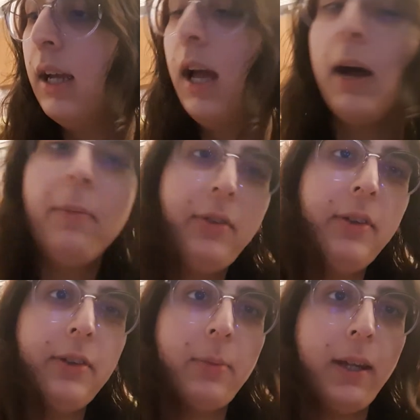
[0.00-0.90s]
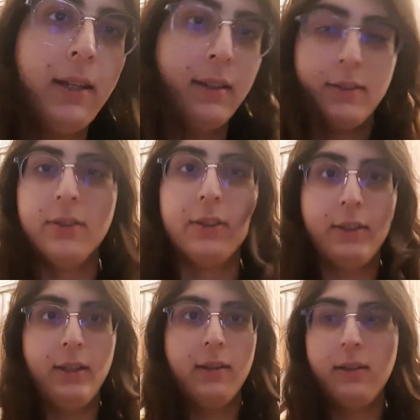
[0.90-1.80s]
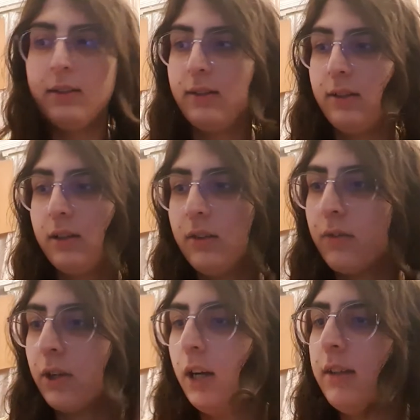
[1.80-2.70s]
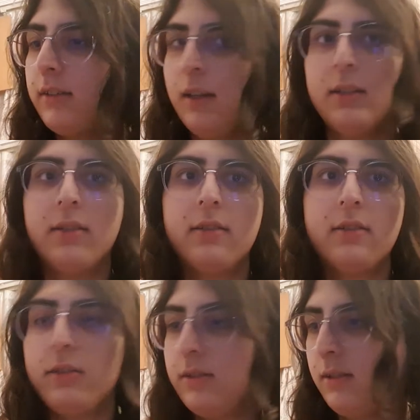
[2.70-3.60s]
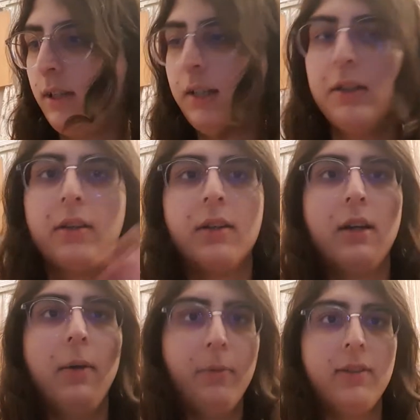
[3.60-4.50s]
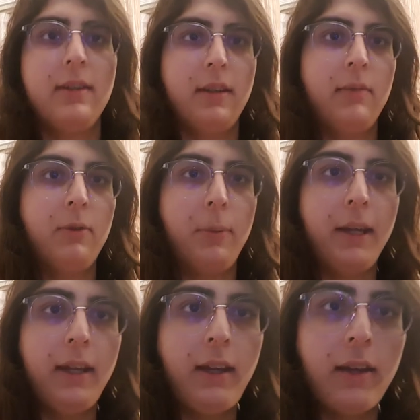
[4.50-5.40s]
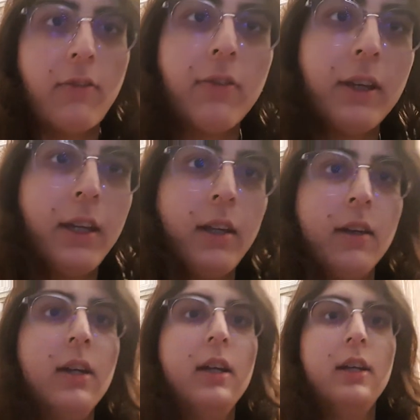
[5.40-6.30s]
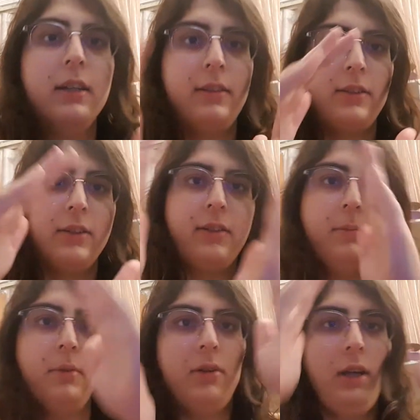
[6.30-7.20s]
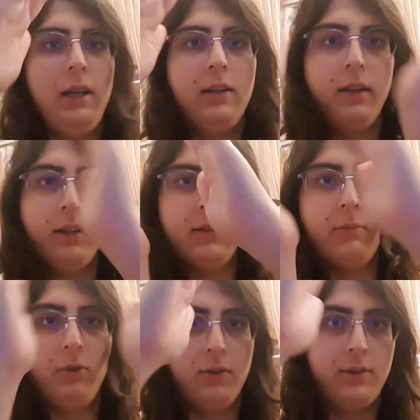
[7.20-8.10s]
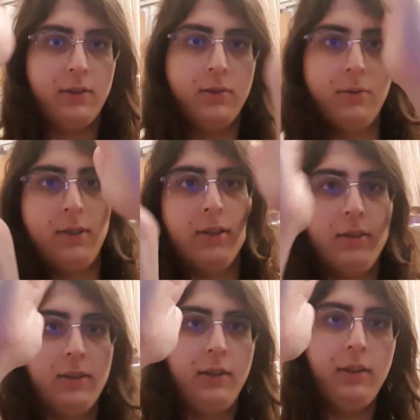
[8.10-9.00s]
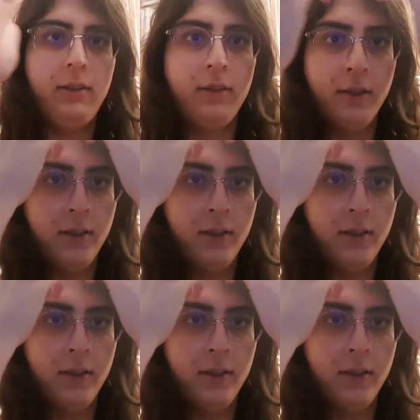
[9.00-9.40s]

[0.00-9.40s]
I'm still debating the tilting. For God's sakes, just stay there. I'm debating a freaking tilty boy, like the ones that go tilt.